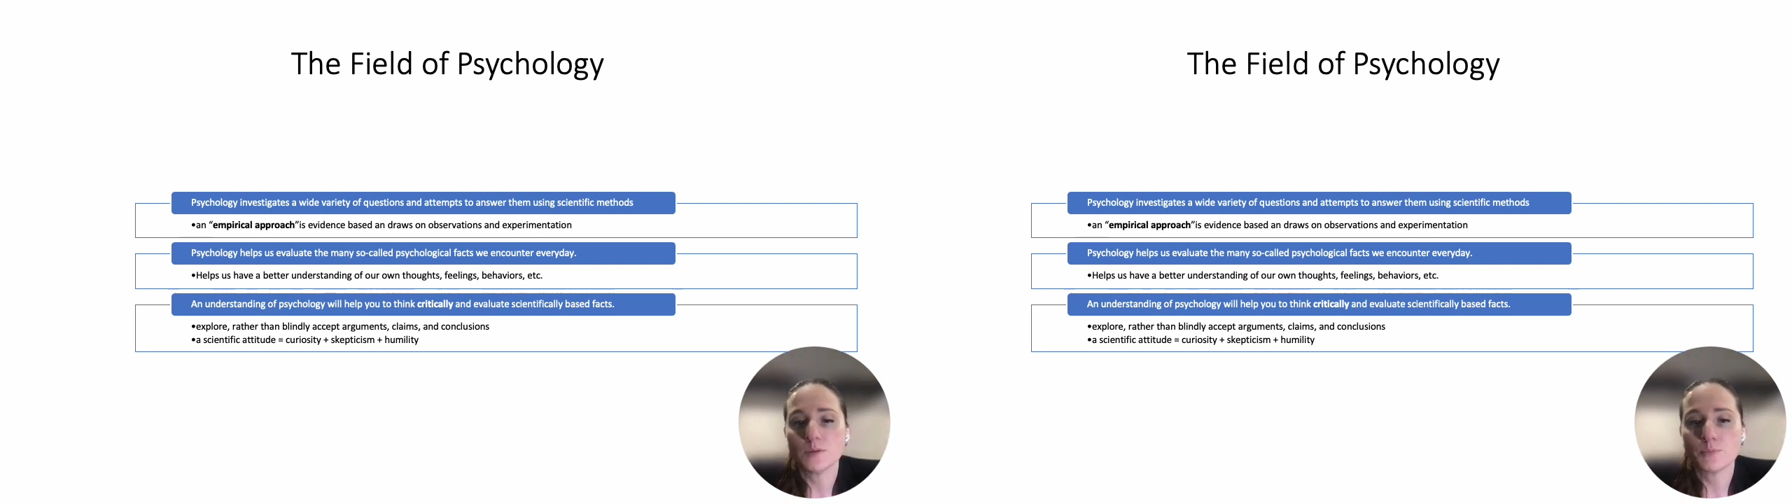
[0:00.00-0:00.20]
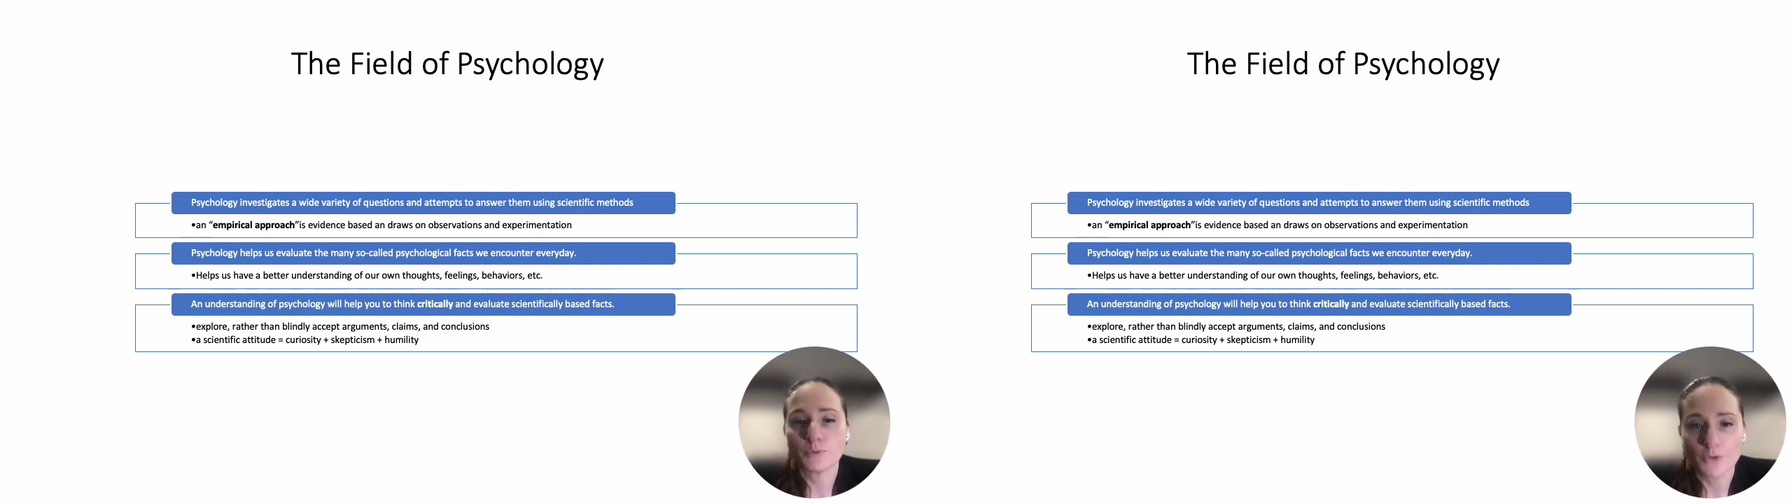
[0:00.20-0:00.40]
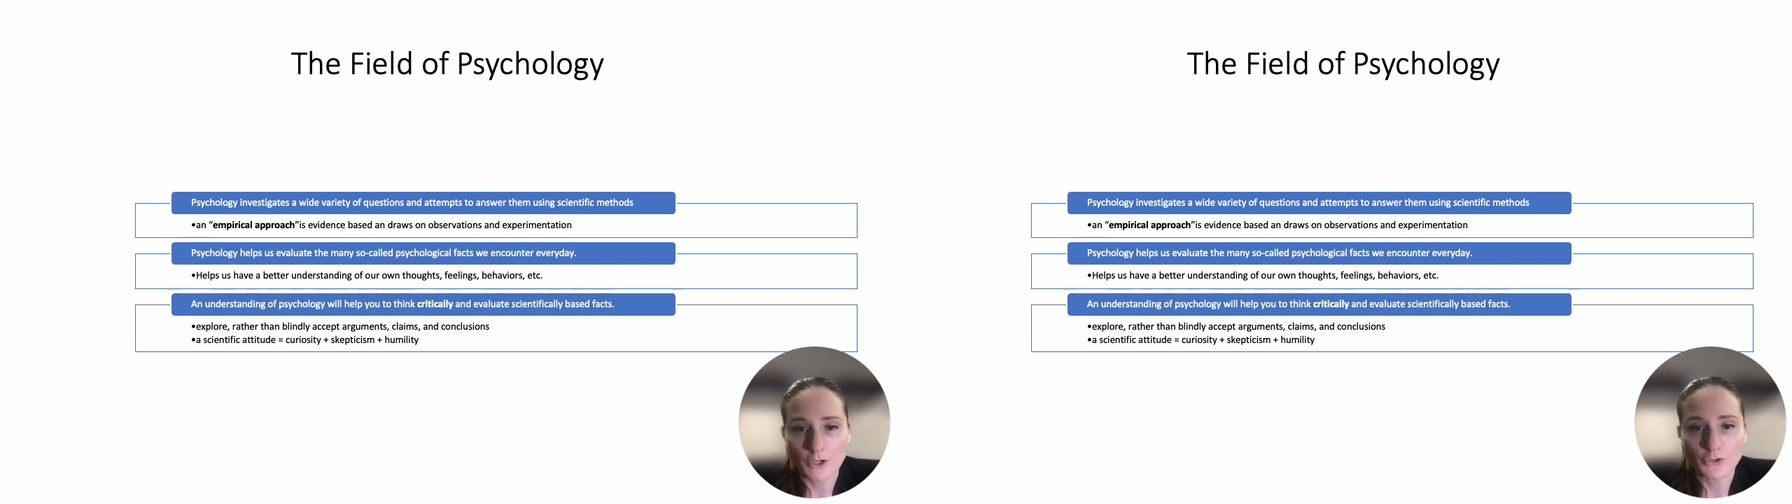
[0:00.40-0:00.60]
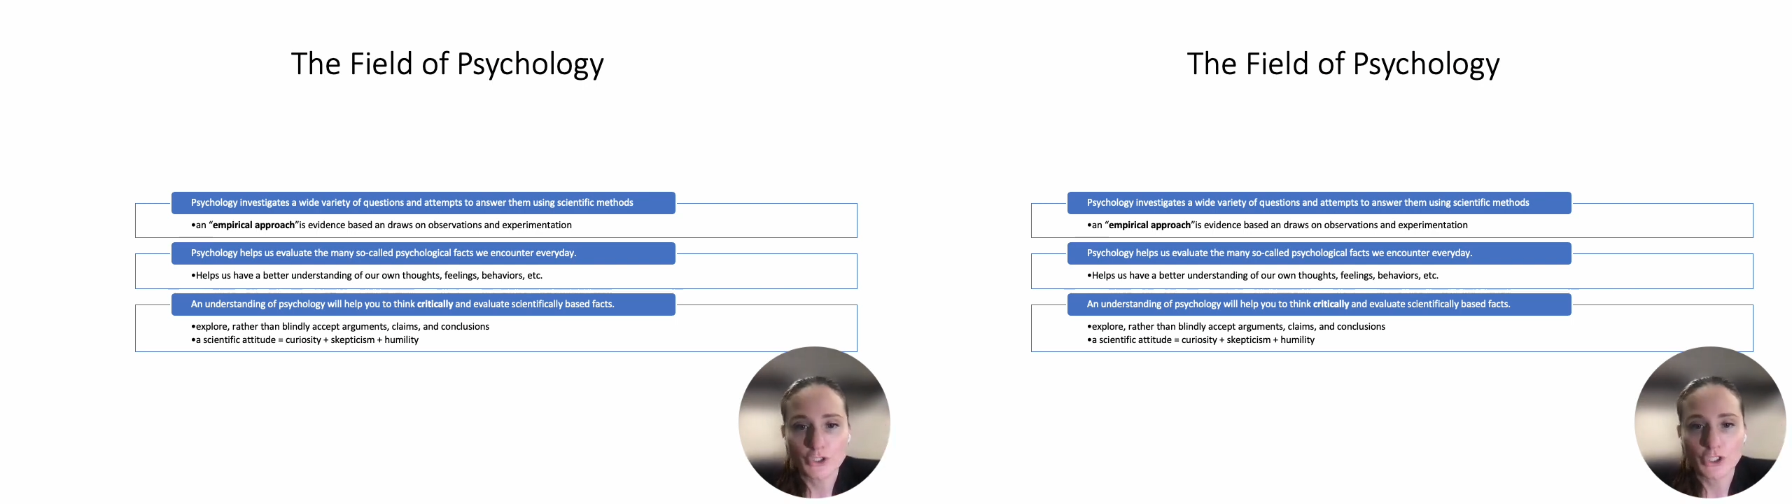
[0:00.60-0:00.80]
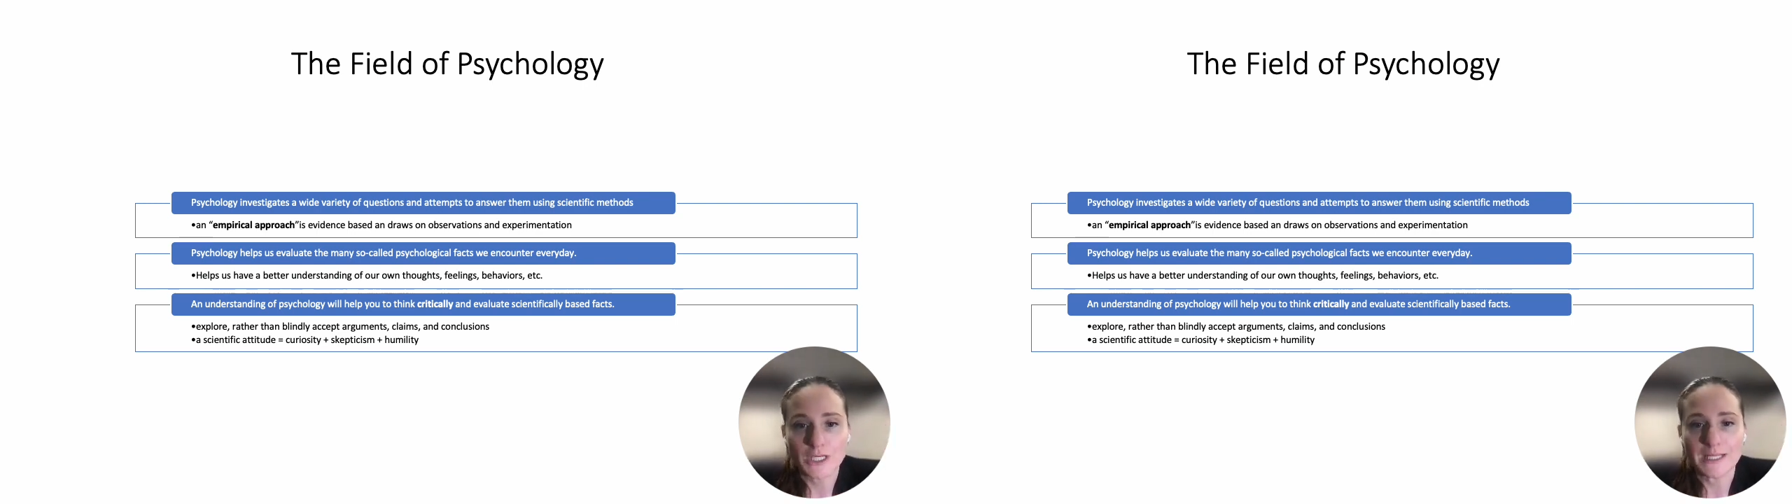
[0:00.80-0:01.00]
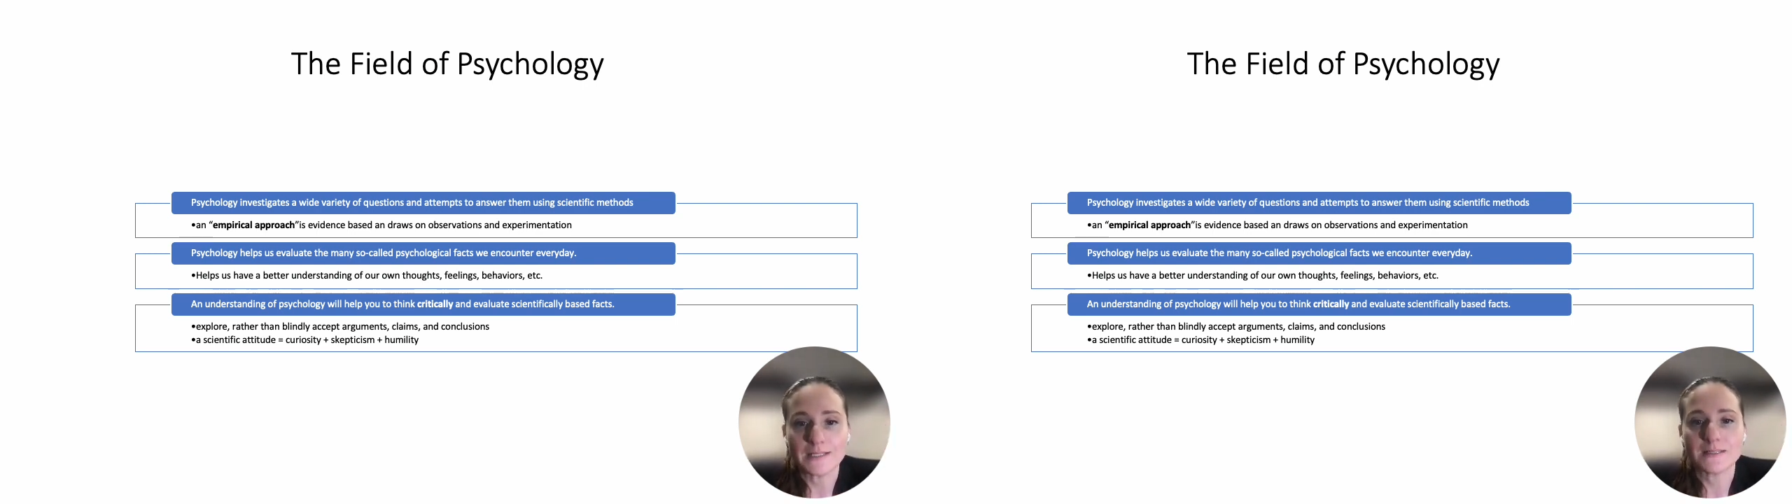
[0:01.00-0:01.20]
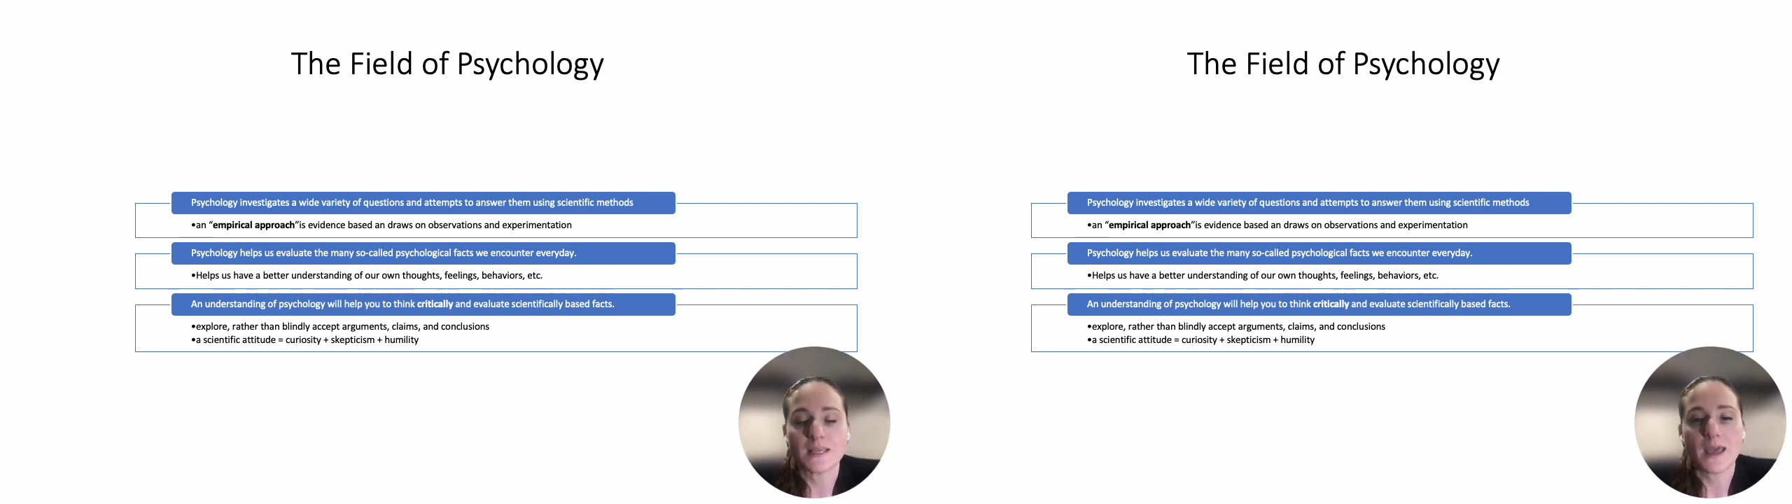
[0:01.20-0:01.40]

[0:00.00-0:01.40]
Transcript: approach is